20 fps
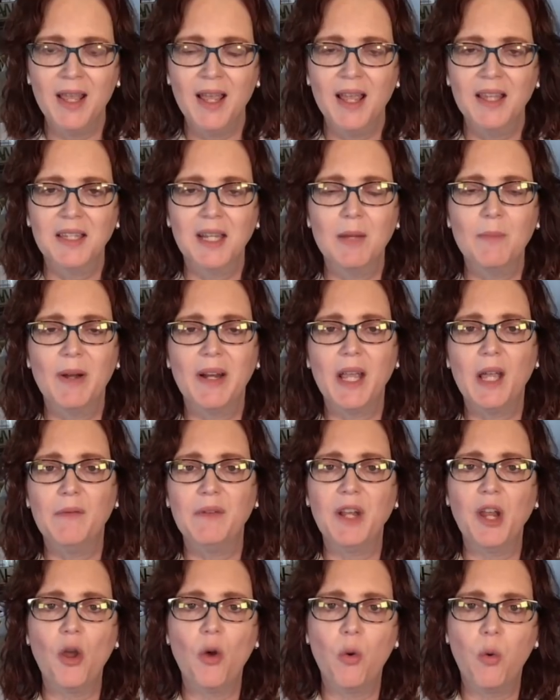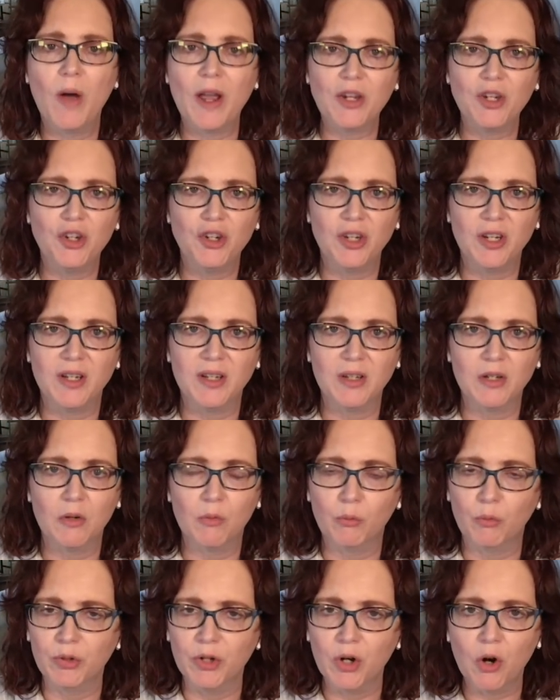Does anybody have any questions
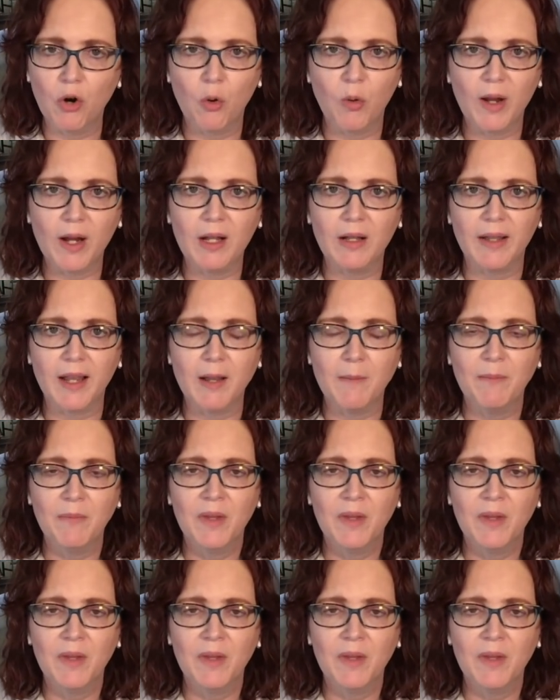real quickly